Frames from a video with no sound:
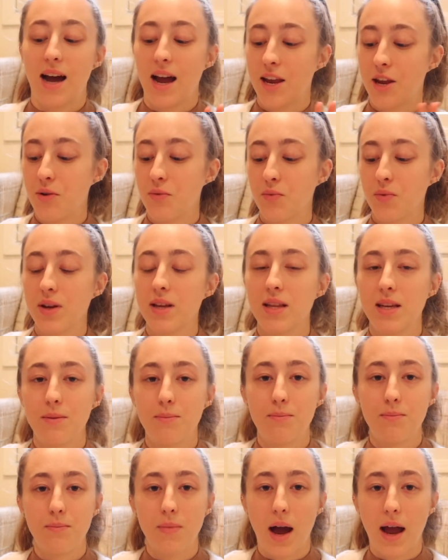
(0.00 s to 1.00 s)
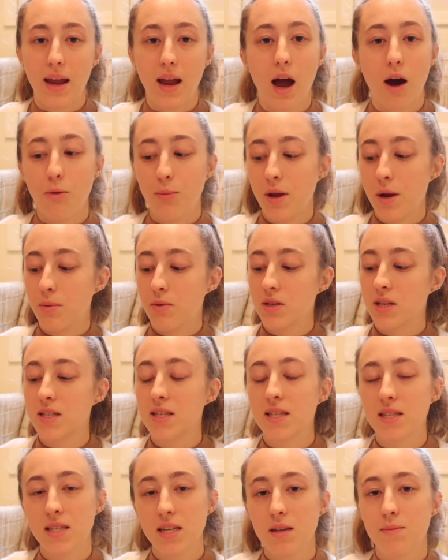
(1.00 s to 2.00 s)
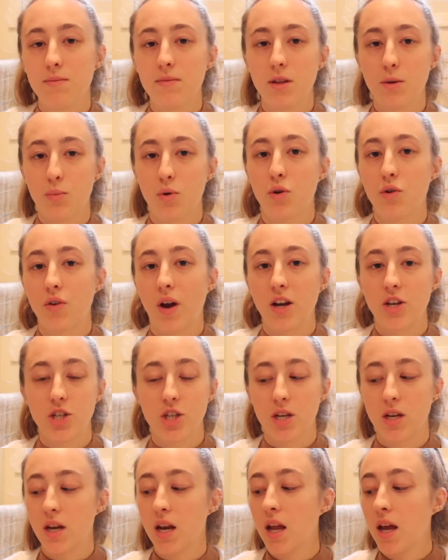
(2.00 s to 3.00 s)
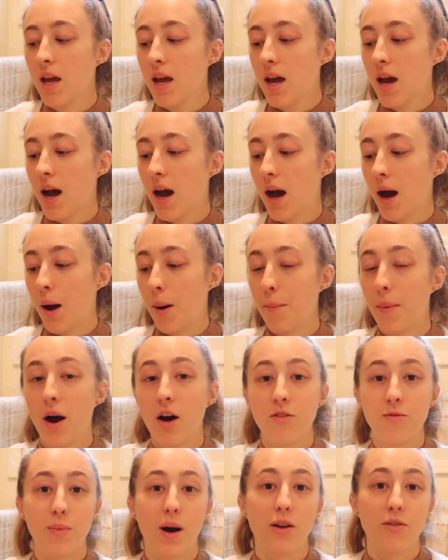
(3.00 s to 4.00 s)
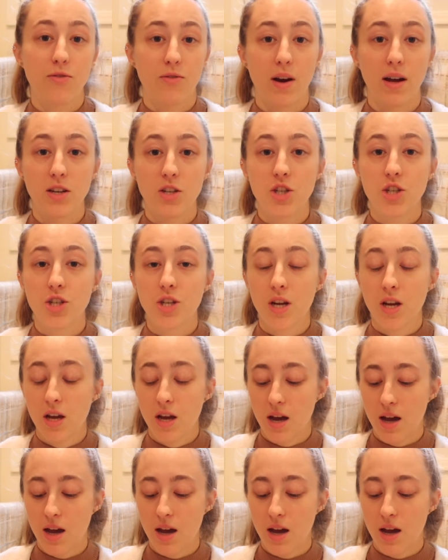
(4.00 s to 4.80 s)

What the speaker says: I'll be able to see the progression of my French